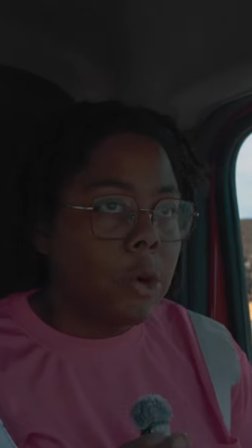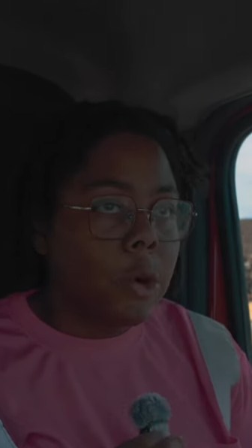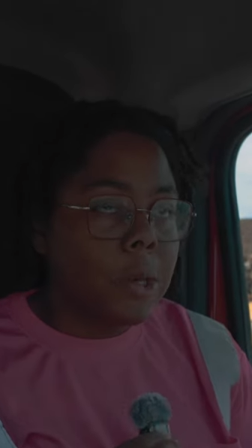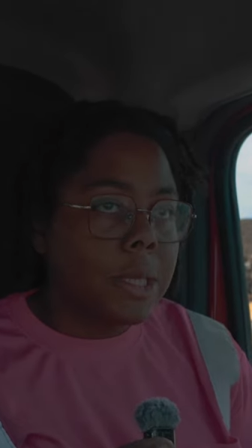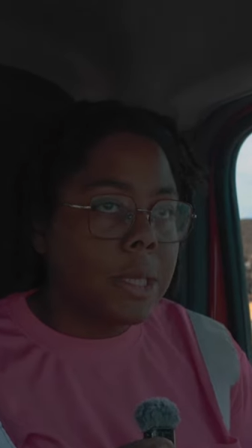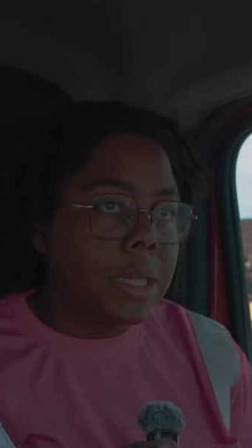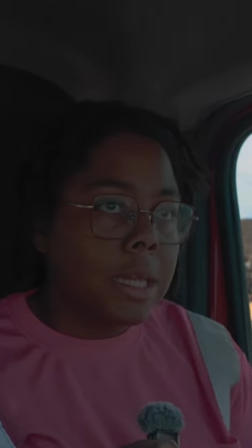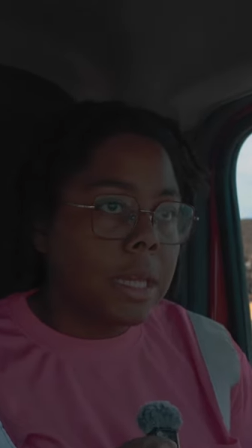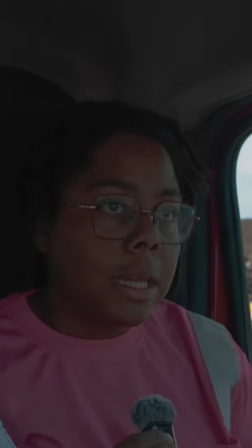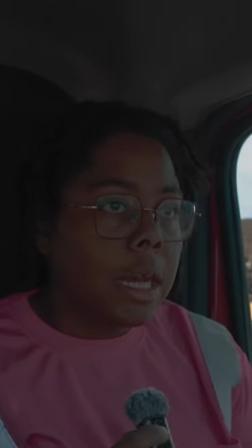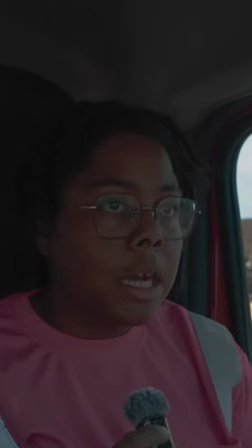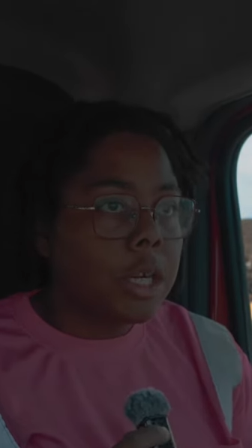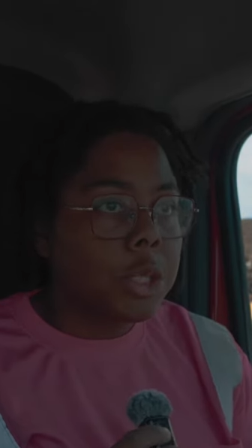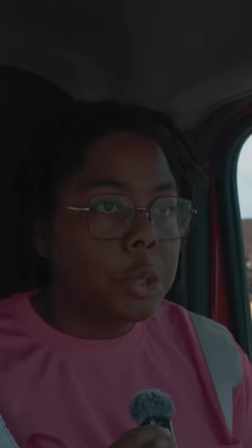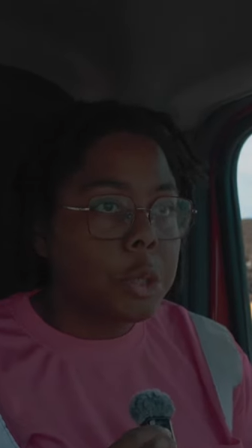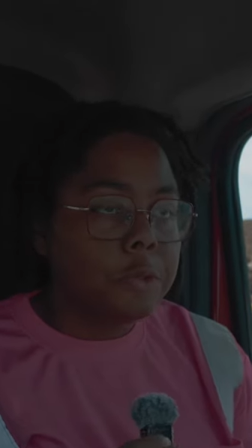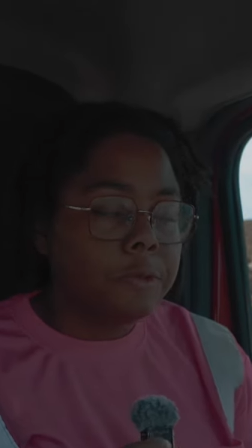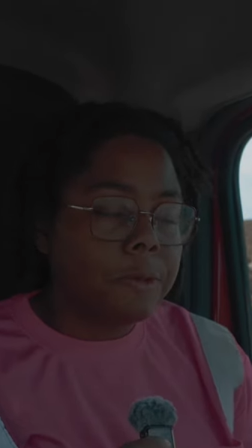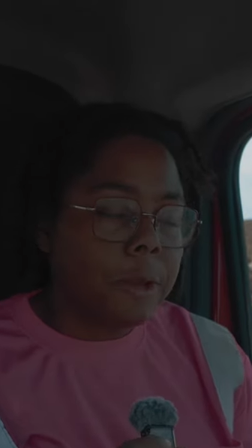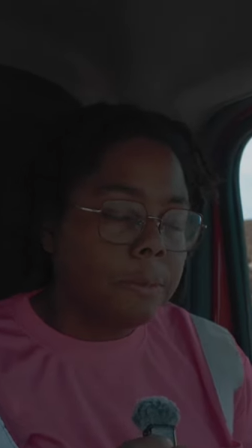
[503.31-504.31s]

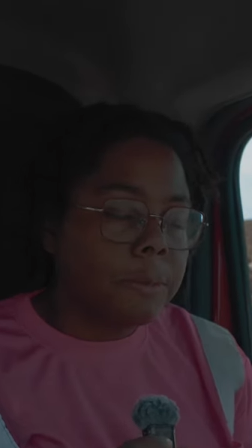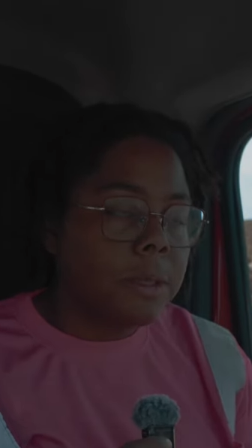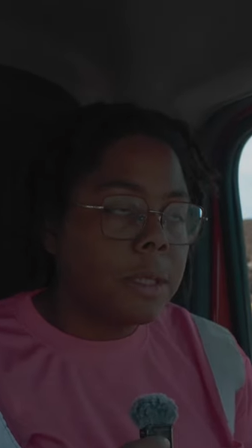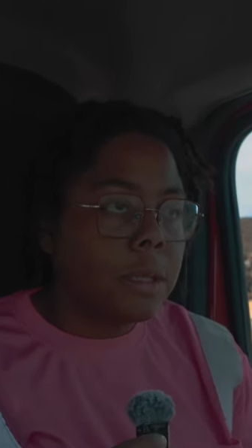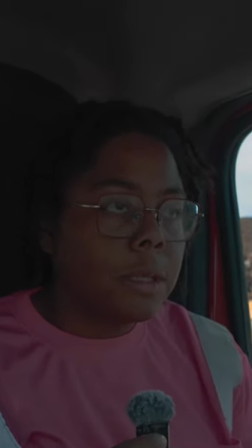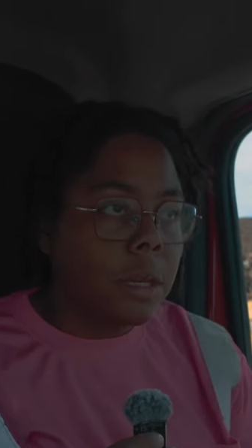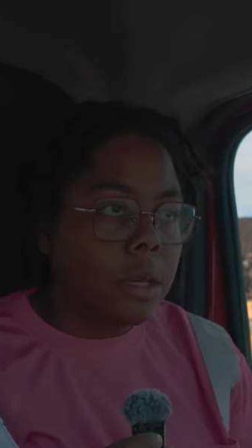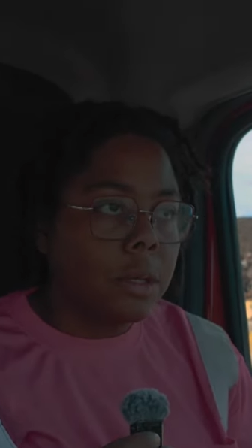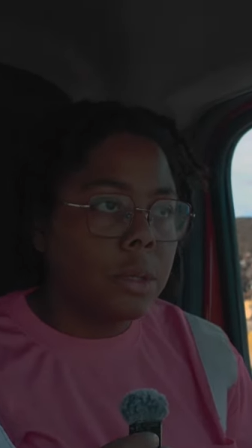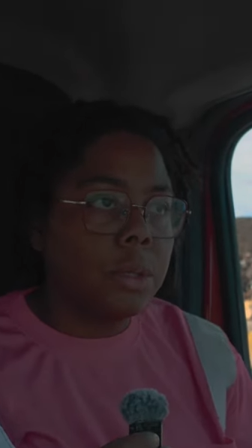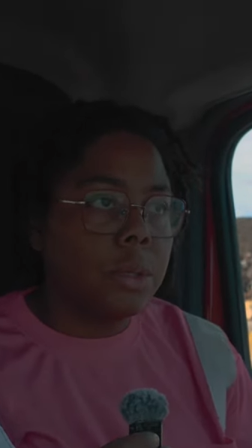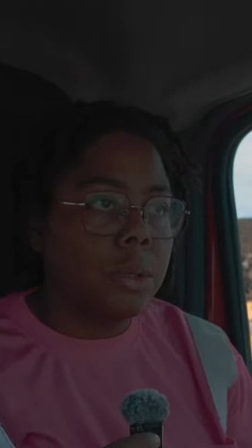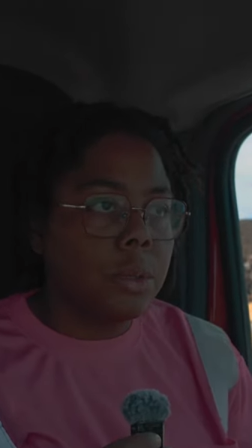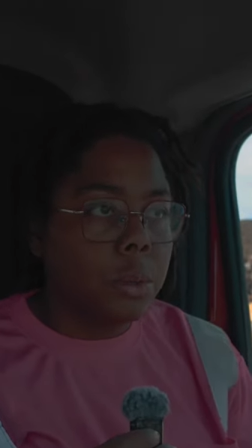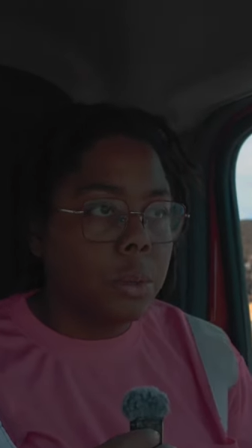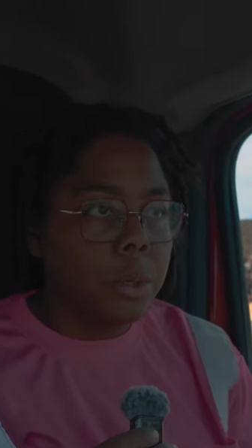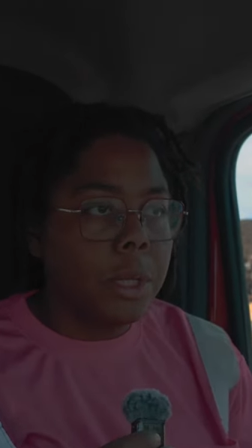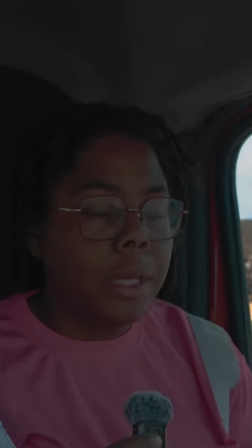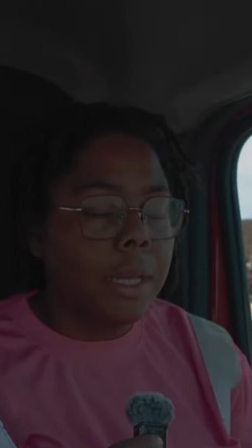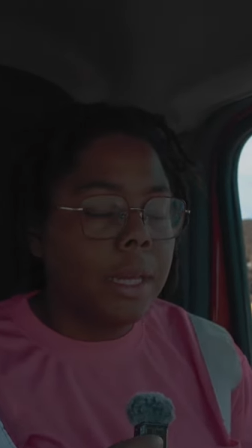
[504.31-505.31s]
$1,400, $1,500
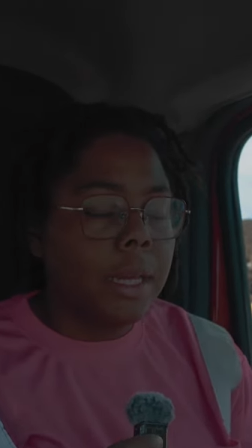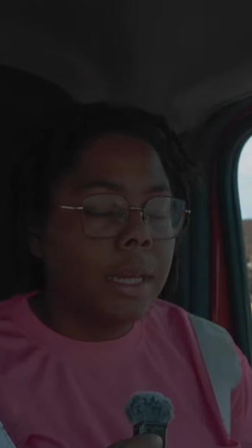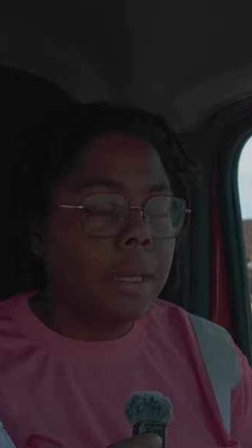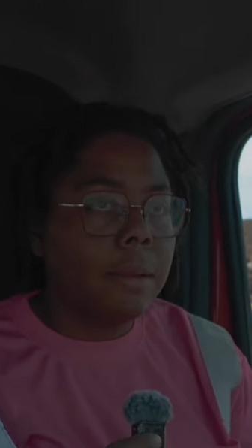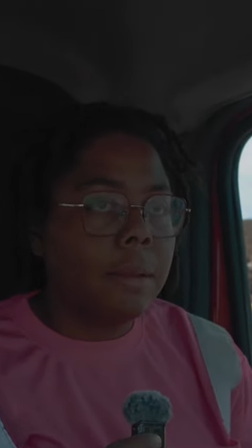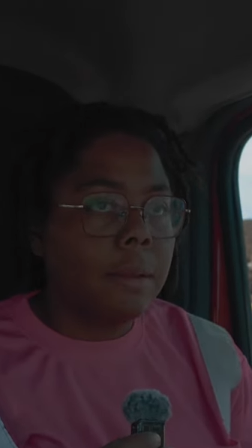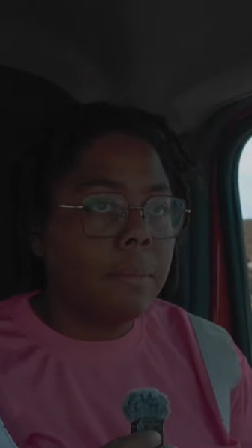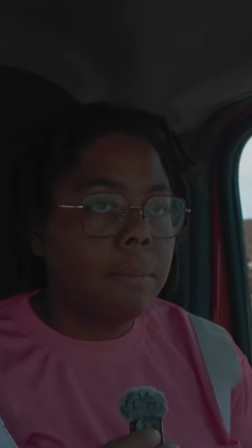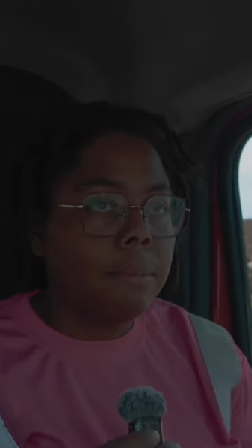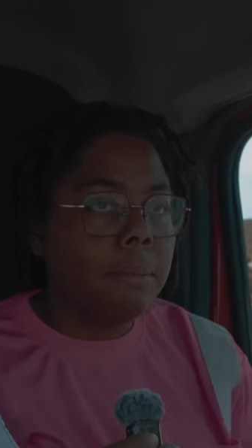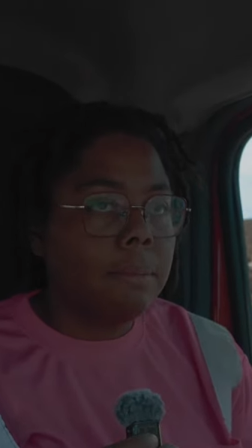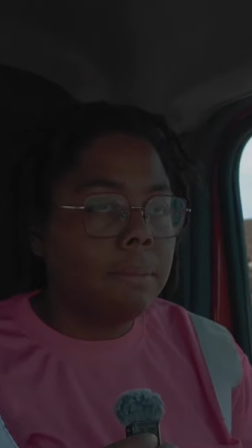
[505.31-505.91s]
a week,